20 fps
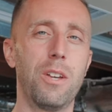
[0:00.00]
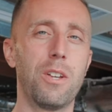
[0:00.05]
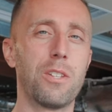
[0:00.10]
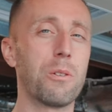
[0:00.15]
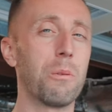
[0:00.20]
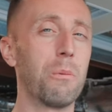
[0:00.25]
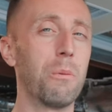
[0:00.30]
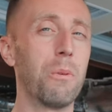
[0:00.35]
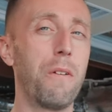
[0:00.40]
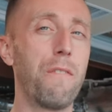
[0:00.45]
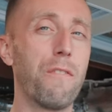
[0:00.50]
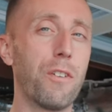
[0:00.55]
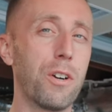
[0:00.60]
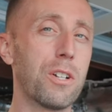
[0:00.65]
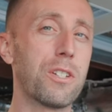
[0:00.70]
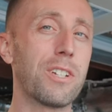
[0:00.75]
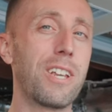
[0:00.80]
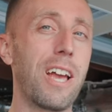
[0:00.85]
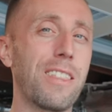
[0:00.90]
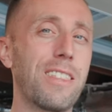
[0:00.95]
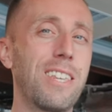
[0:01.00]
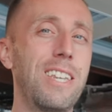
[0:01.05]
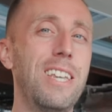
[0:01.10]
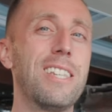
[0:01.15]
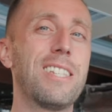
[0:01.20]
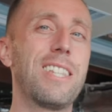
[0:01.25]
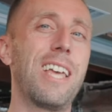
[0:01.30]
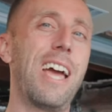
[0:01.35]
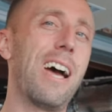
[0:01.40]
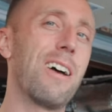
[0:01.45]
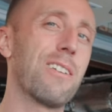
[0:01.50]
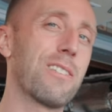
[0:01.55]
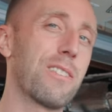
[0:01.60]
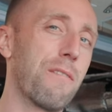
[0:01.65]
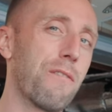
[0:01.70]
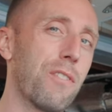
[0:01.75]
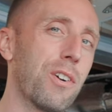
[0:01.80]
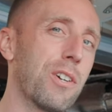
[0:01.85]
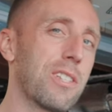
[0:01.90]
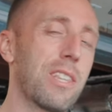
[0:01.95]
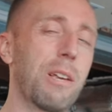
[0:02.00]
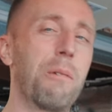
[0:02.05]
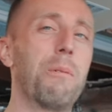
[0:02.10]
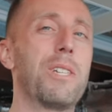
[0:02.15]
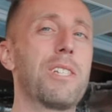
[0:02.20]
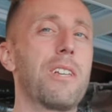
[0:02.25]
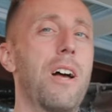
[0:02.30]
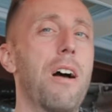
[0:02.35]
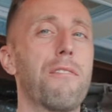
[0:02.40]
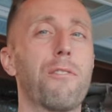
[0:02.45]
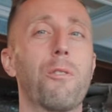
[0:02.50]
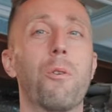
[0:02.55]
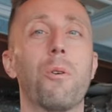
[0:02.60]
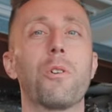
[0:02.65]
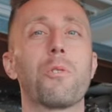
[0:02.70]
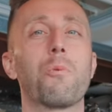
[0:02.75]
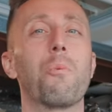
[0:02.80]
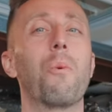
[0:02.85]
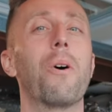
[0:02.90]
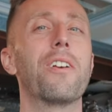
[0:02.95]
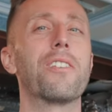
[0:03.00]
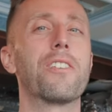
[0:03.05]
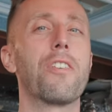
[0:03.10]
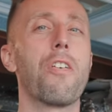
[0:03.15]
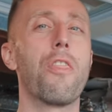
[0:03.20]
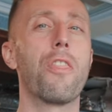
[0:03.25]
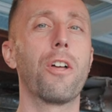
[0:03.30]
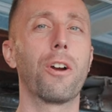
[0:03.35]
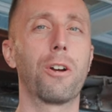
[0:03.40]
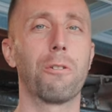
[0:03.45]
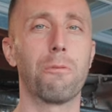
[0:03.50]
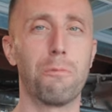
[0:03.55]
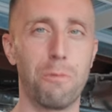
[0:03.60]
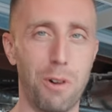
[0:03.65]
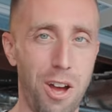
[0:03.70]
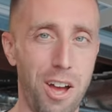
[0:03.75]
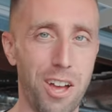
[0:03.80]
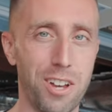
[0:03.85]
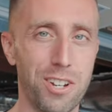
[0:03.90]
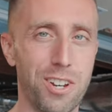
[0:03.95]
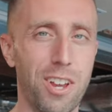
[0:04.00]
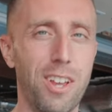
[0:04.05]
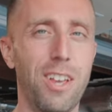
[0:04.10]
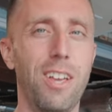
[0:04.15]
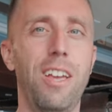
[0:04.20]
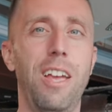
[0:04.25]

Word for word: So when we first got the keys to the house, the first thing we saw, of course, was the garage.